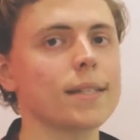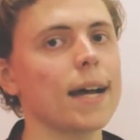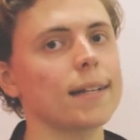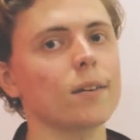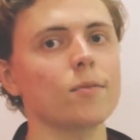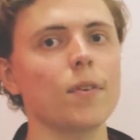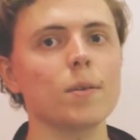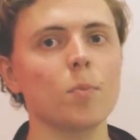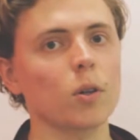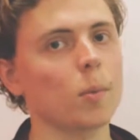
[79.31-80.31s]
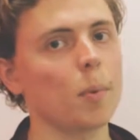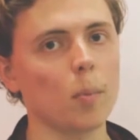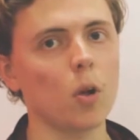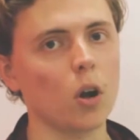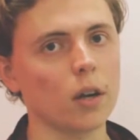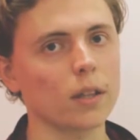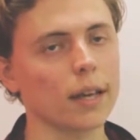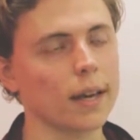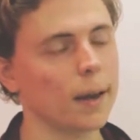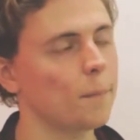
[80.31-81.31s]
that tells Facebook that people aren't
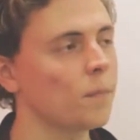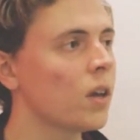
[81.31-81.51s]
clicking.